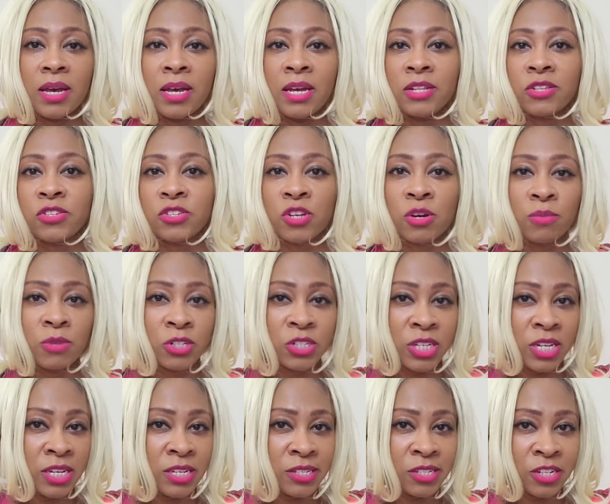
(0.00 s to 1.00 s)
it's so much
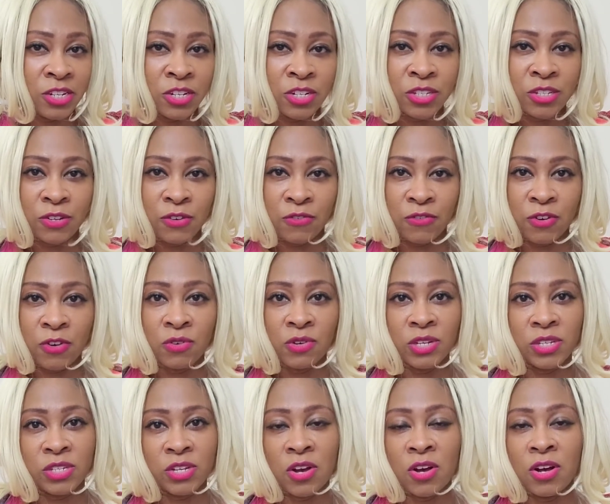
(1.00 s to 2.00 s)
easier to
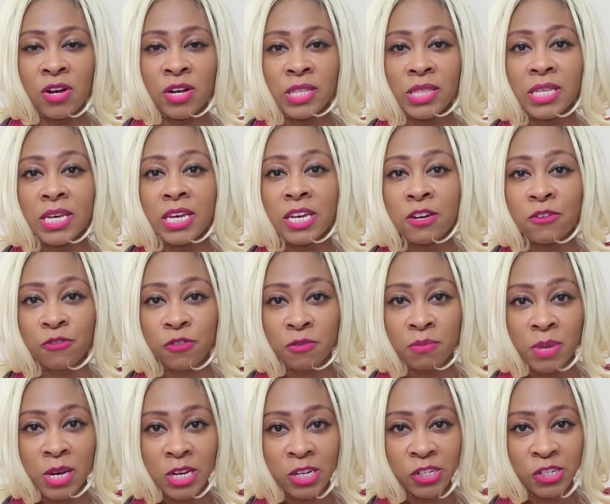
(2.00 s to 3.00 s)
focus on the
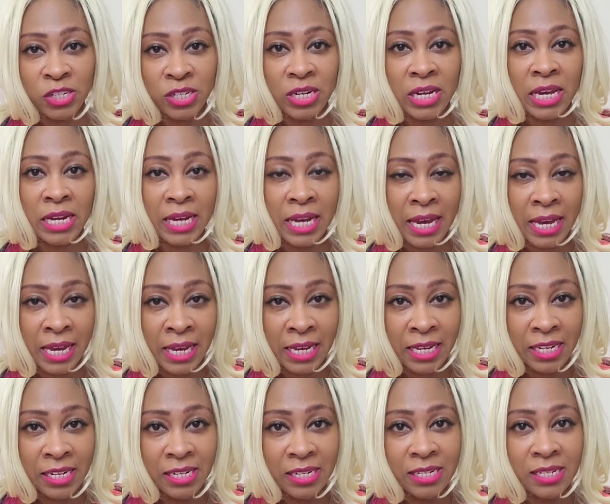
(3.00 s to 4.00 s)
information at
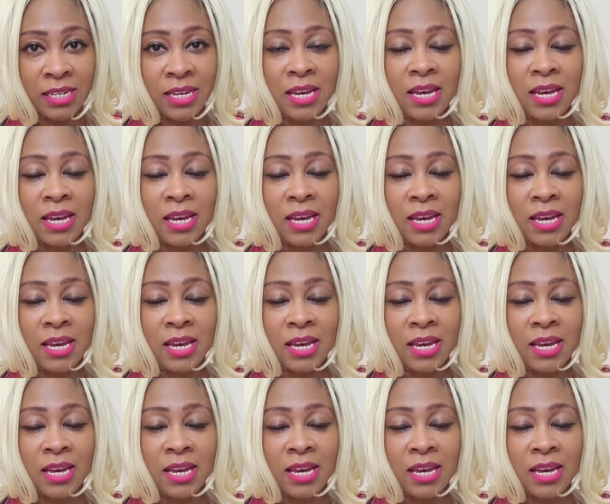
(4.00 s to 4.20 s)
hand